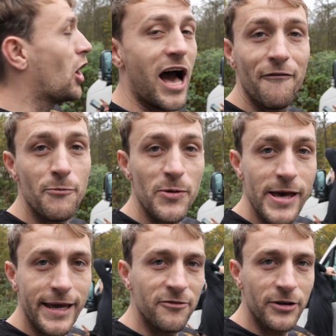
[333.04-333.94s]
I haven't been
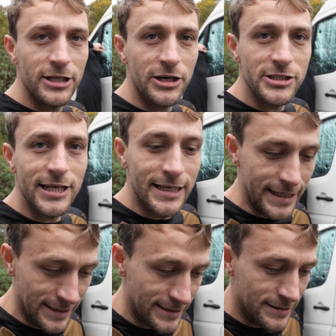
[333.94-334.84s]
making videos
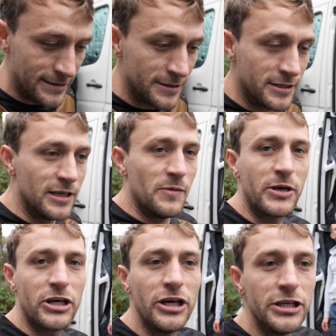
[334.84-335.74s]
lately
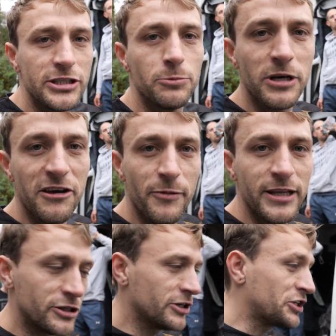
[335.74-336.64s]
because we've
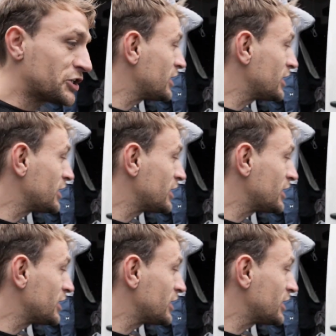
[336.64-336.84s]
been doing a